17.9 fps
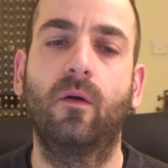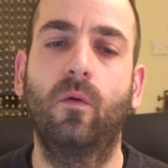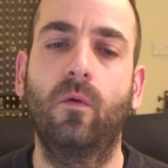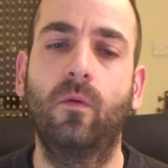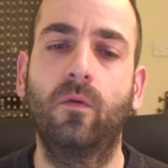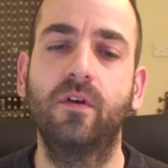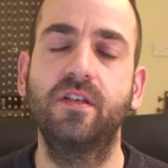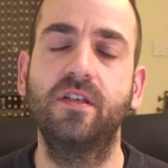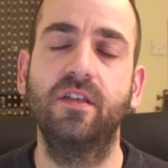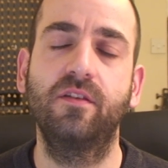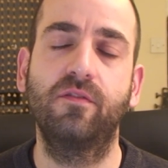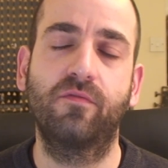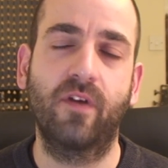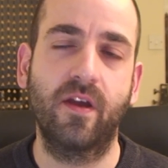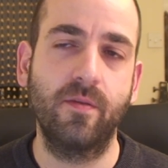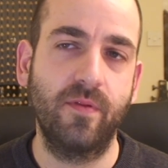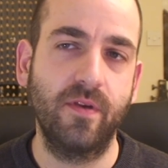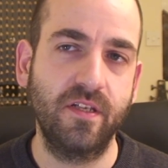Or is it that
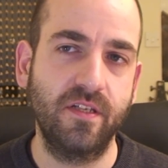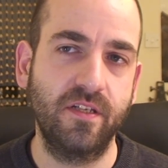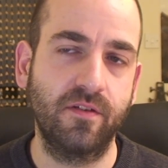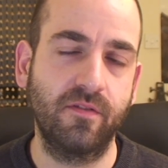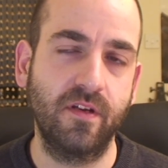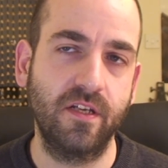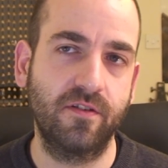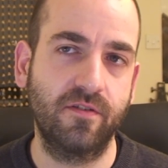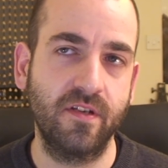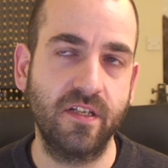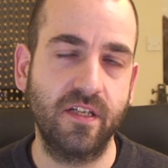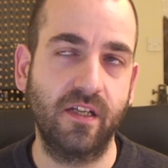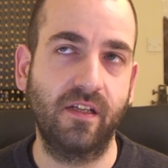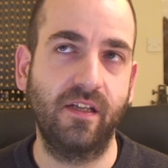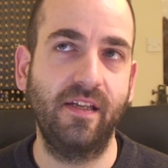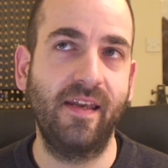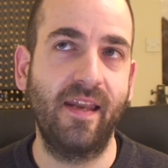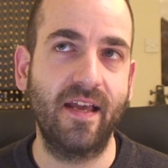vapists are
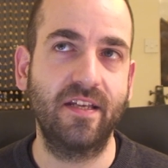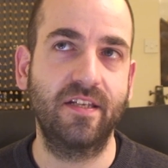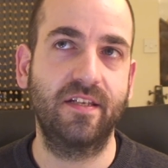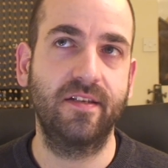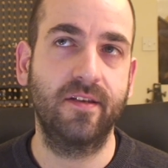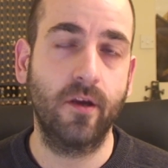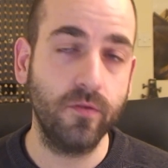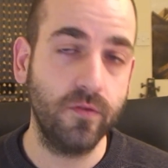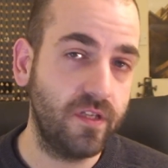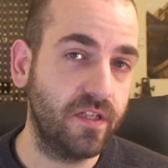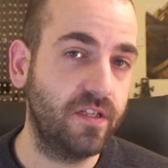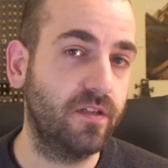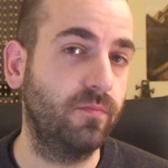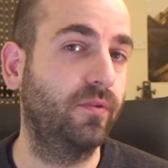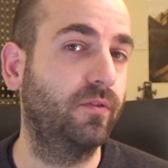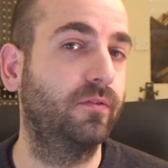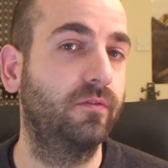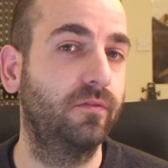intrinsically less
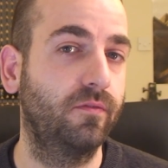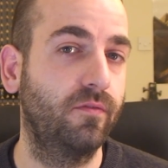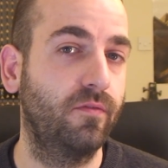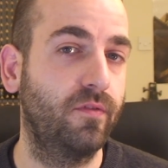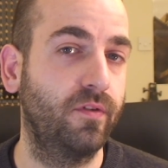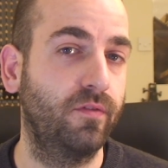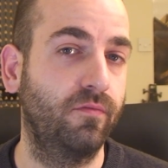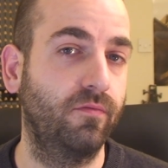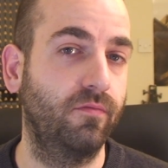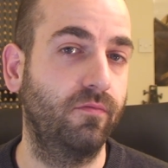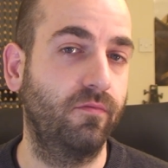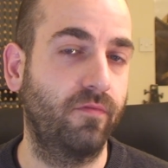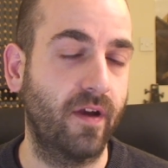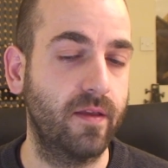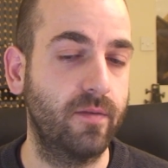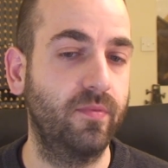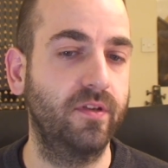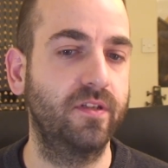noticeable than
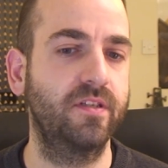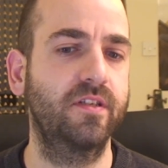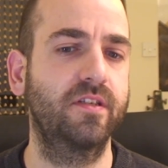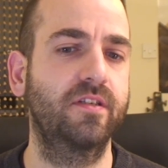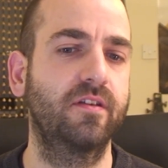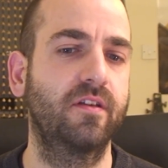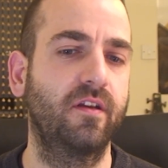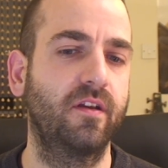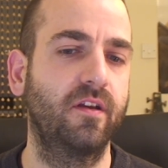vapers